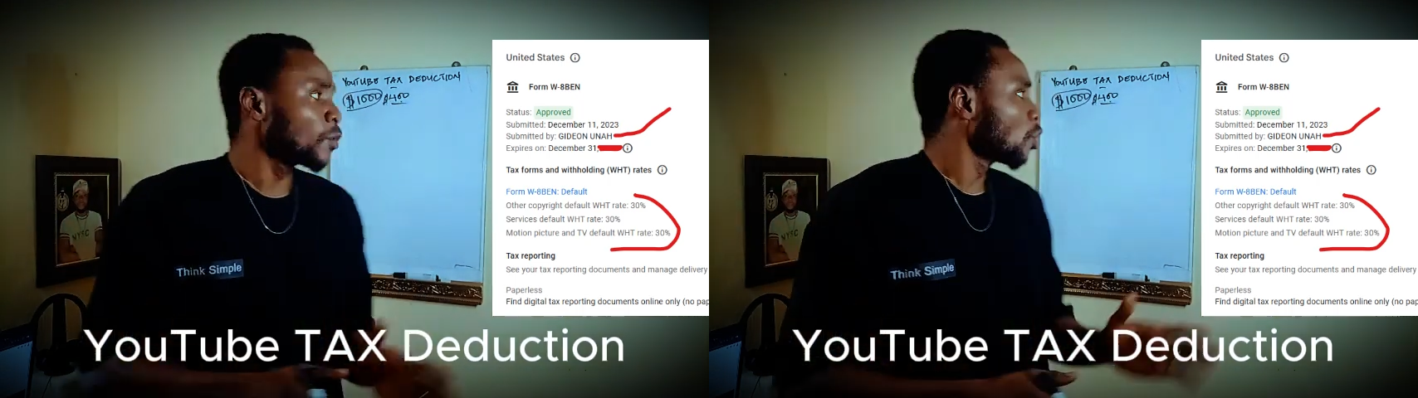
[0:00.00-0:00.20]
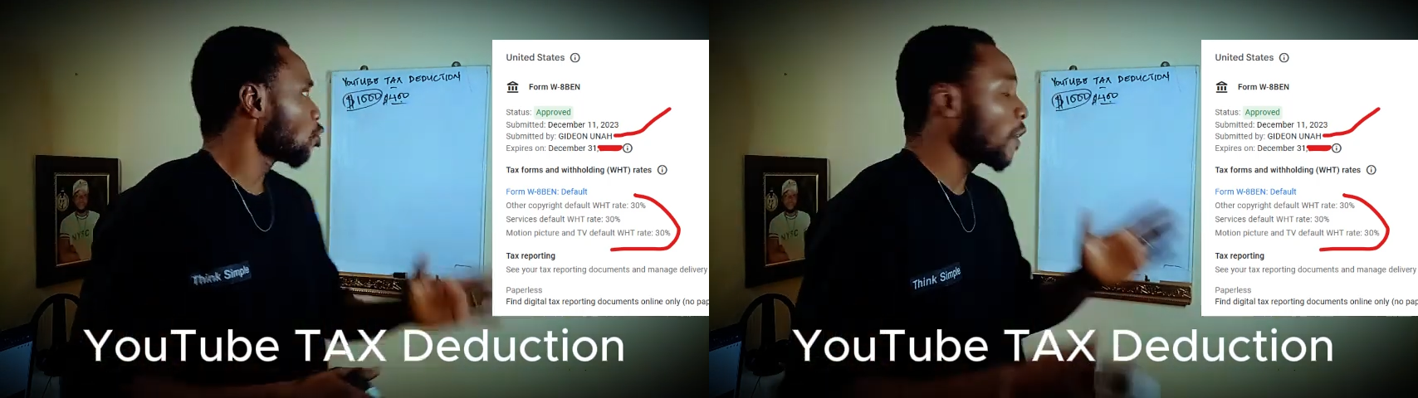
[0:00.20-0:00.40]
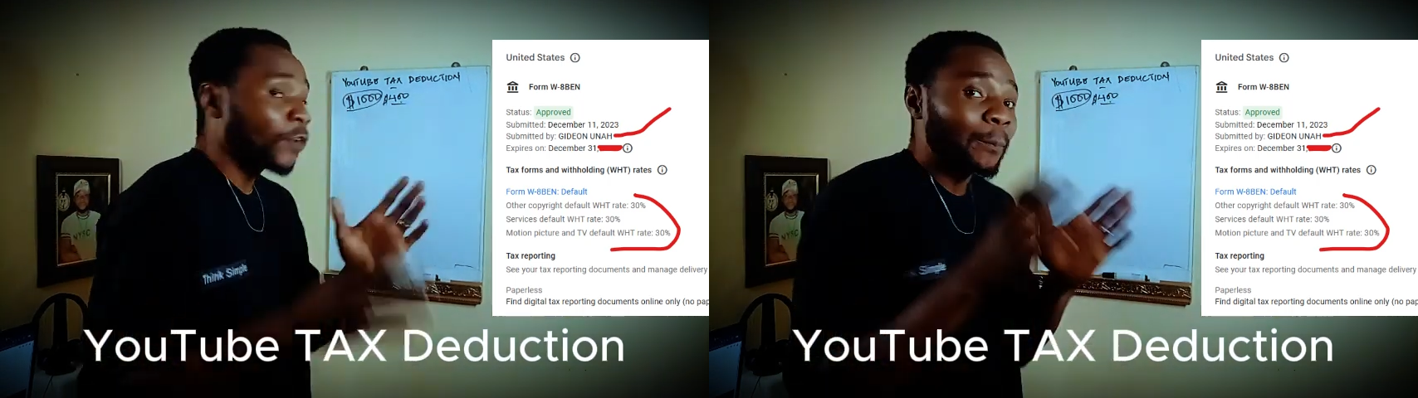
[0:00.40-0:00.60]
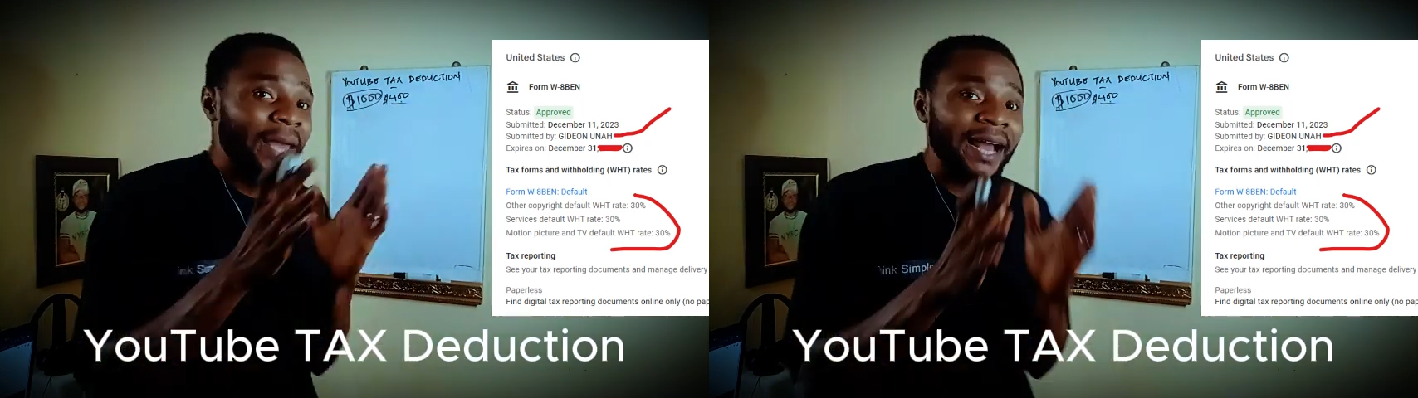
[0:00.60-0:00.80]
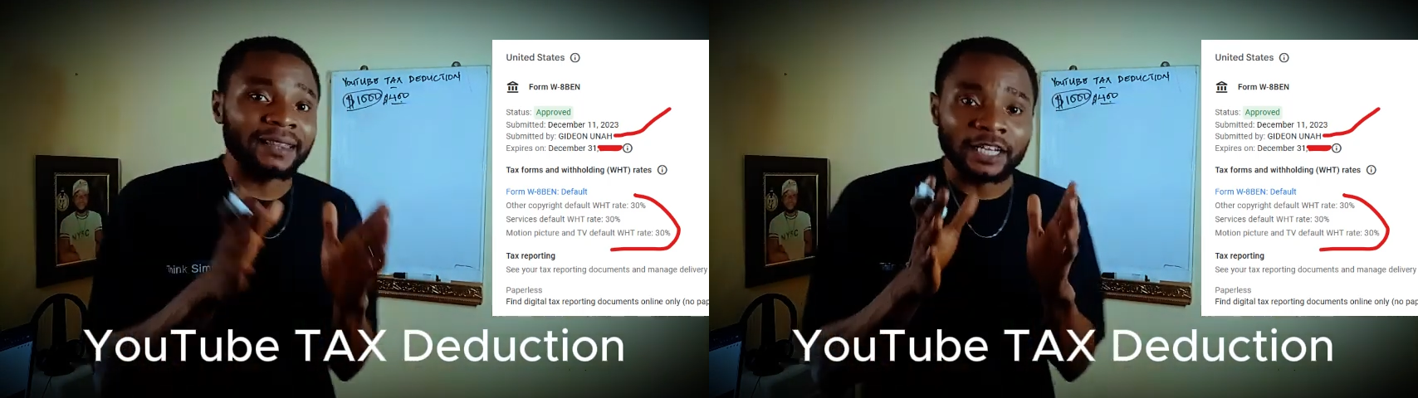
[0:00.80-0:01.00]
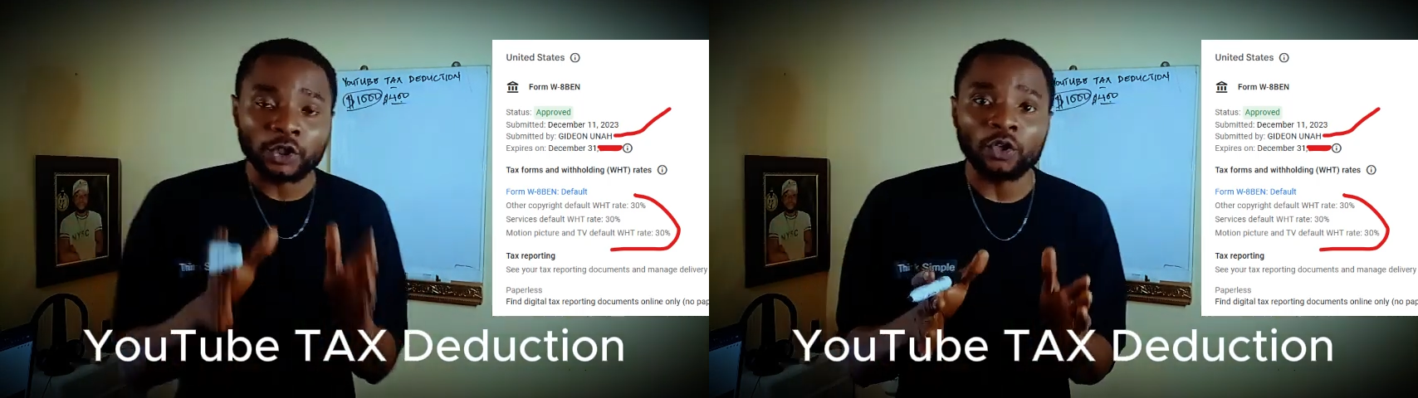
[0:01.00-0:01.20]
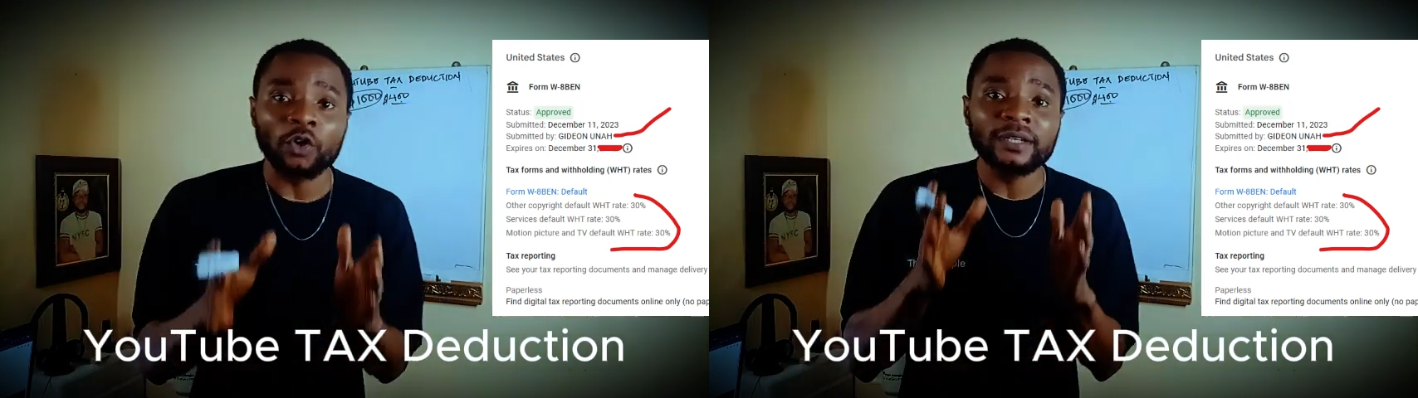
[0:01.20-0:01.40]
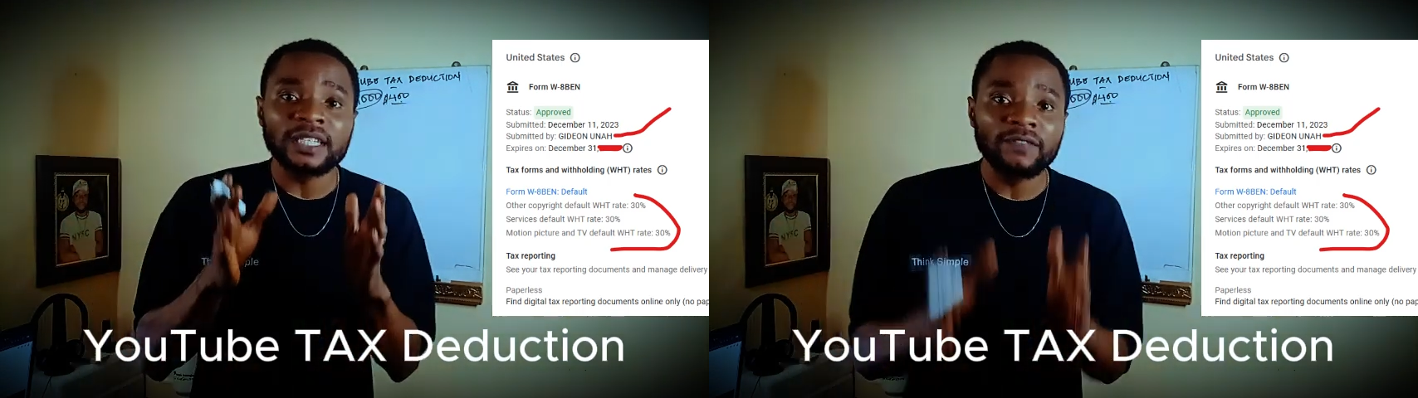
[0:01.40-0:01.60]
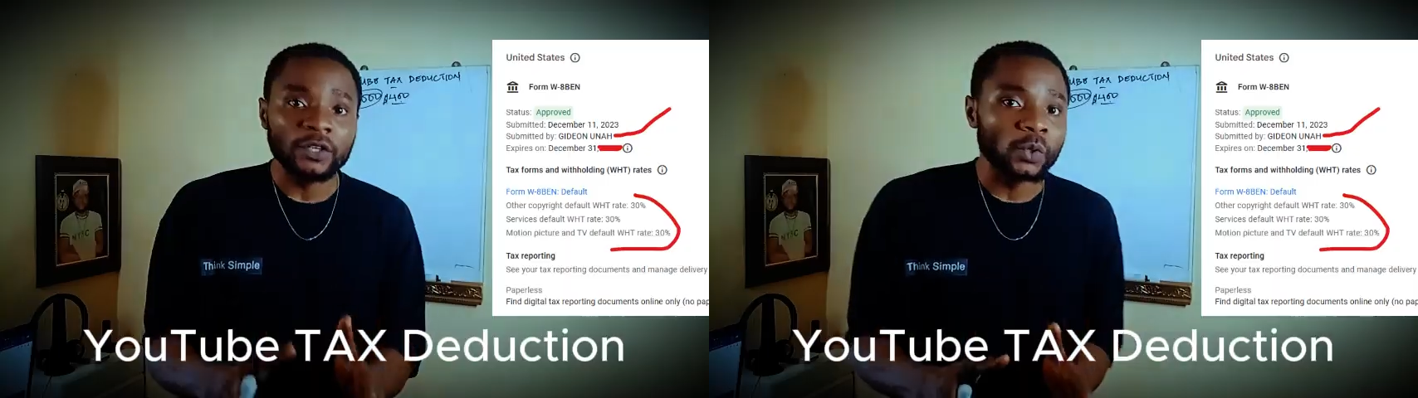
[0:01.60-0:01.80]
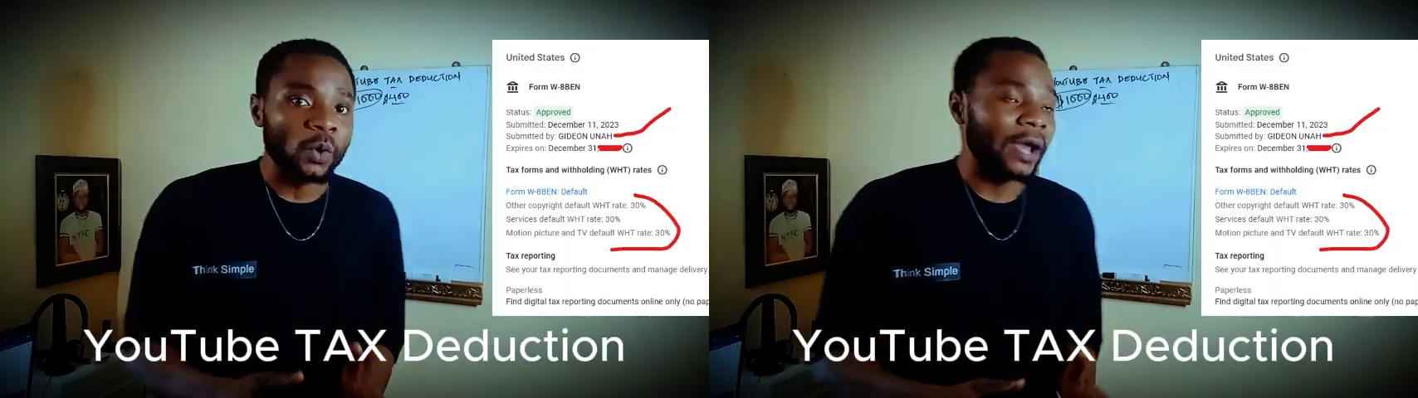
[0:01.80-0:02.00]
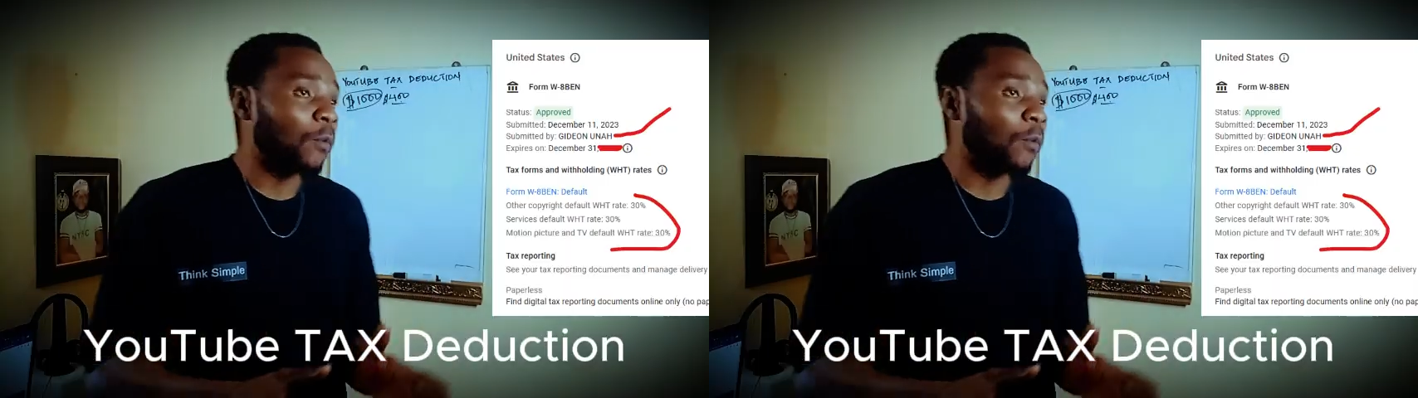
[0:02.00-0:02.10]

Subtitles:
So if you pay attention on this video,